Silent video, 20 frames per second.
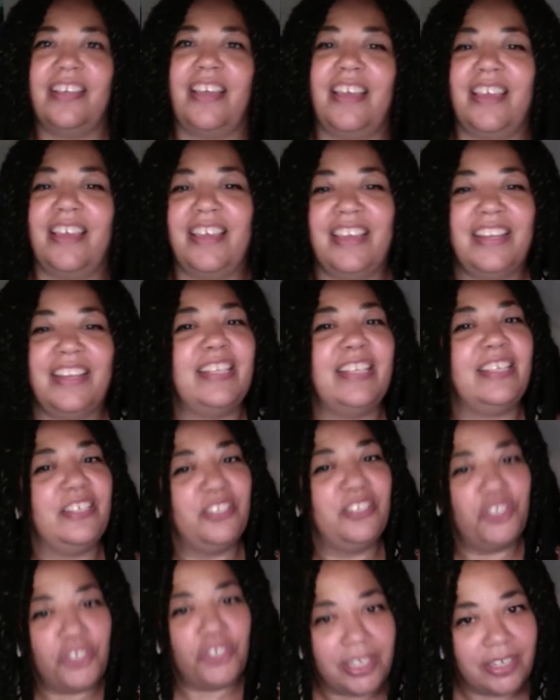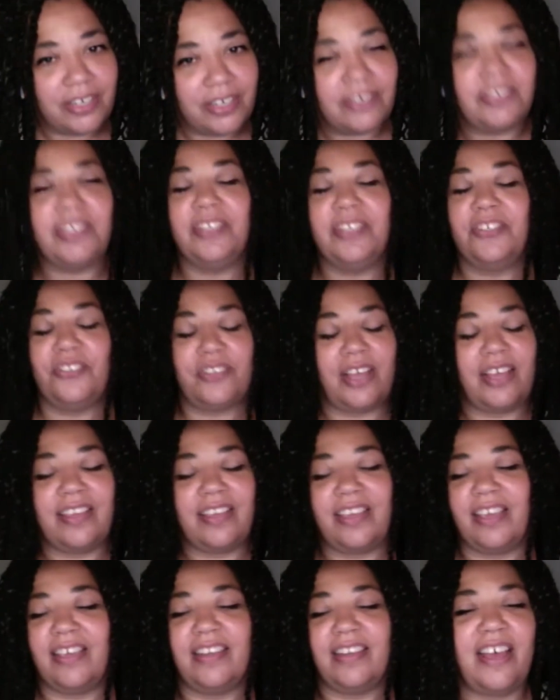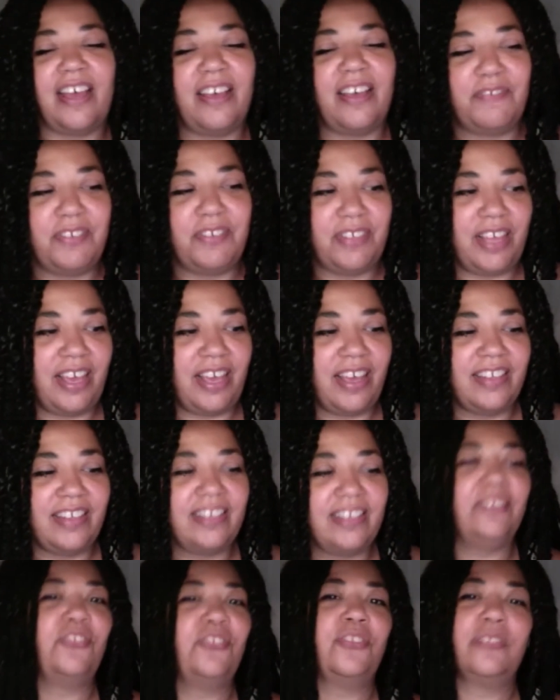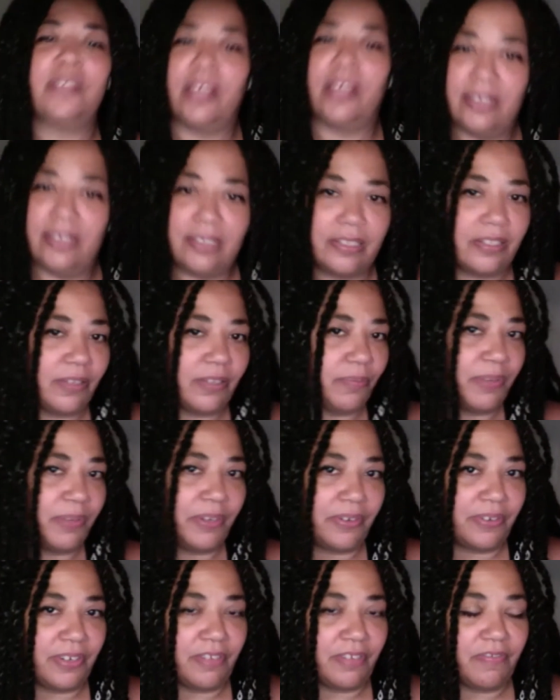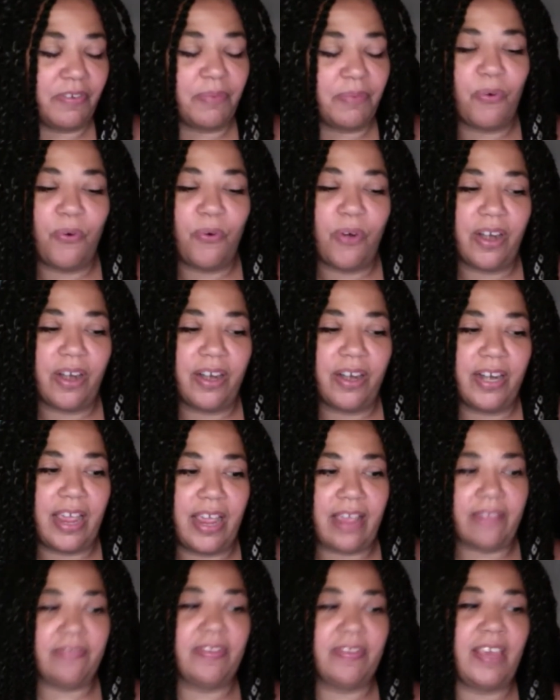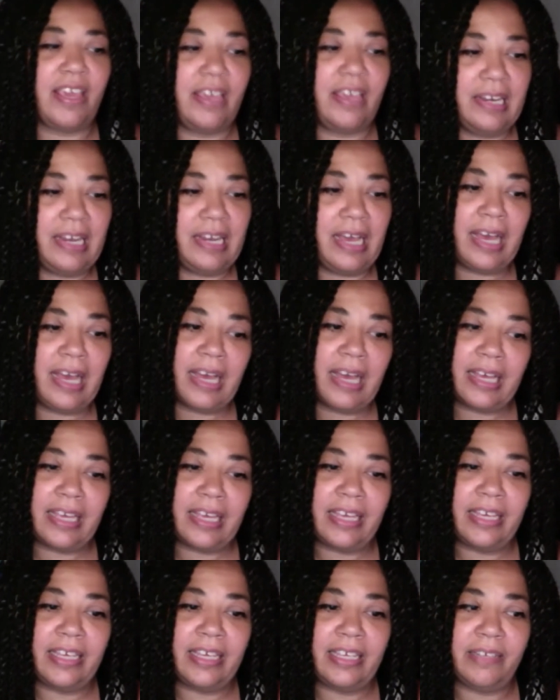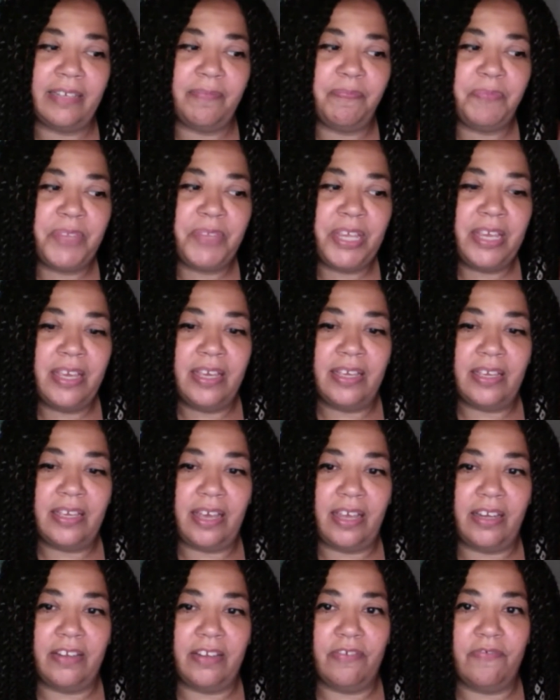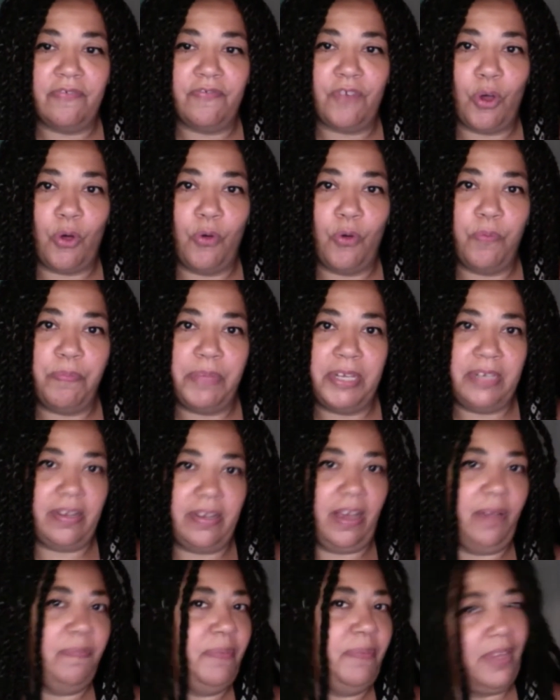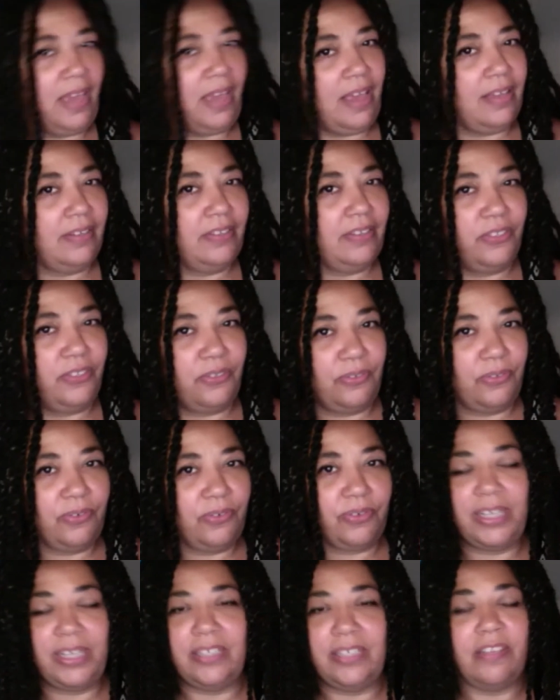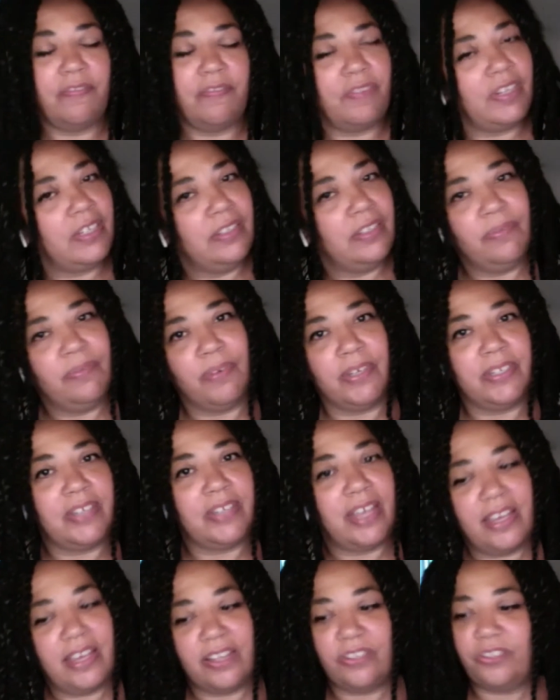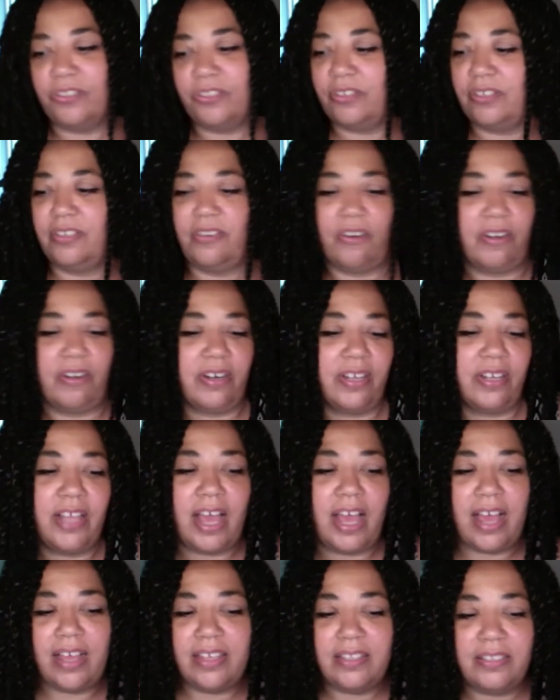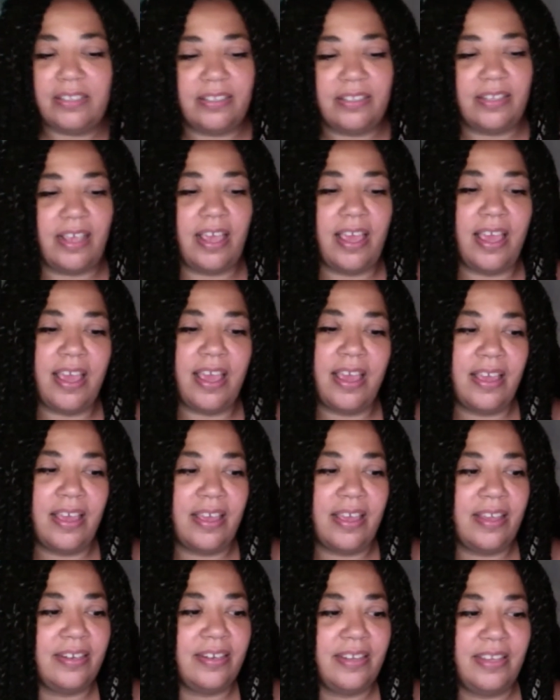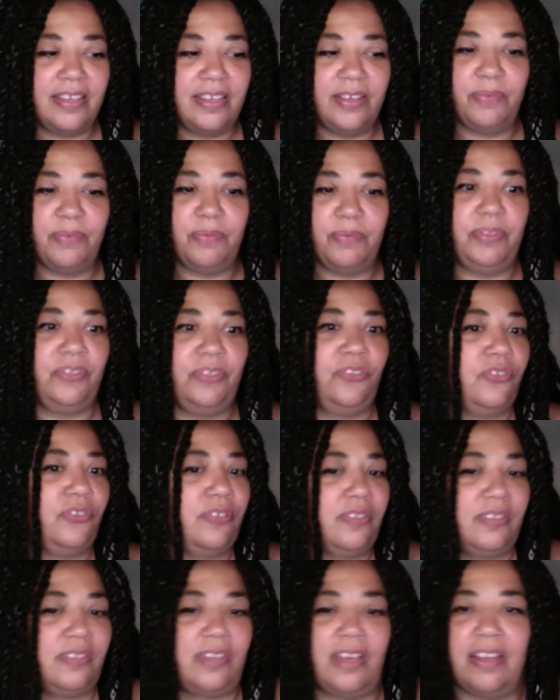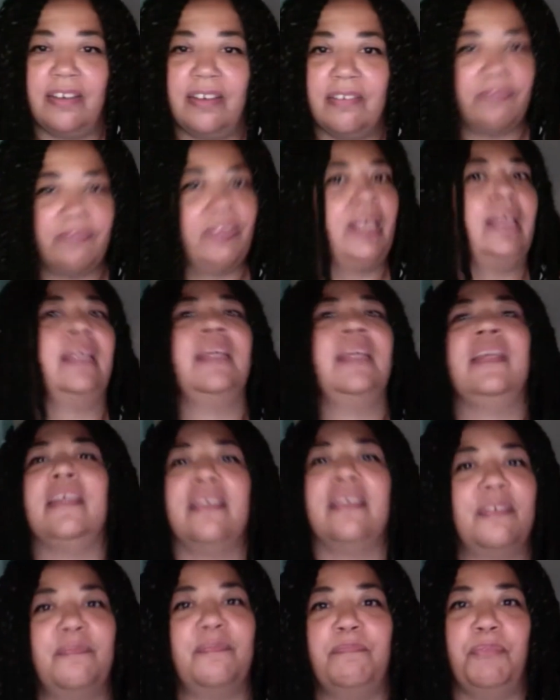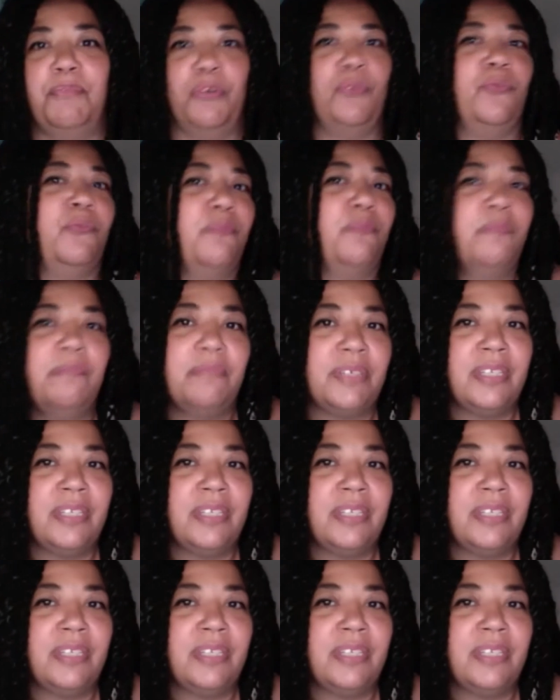And each year, each decade after that, it just kind of disappeared even more. And then I kind of opened up again to creativity. One day I took an art class and it was just kind of like, boom.